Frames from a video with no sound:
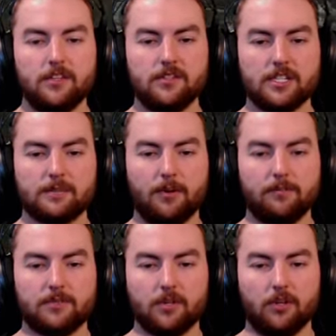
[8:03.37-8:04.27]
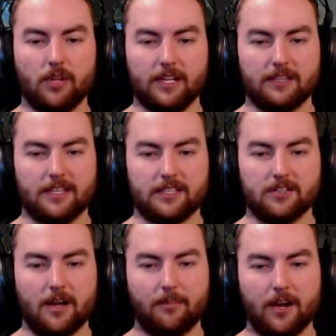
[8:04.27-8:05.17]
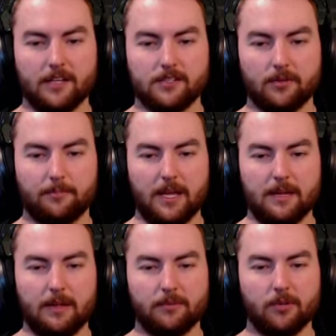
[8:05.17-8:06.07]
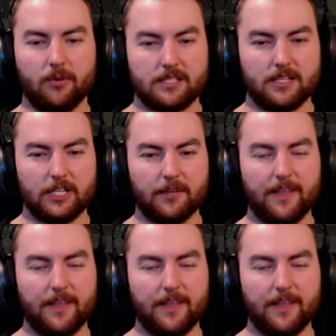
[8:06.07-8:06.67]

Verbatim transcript: use this spot sort of like get the sniper out and sort of peek people who are sitting on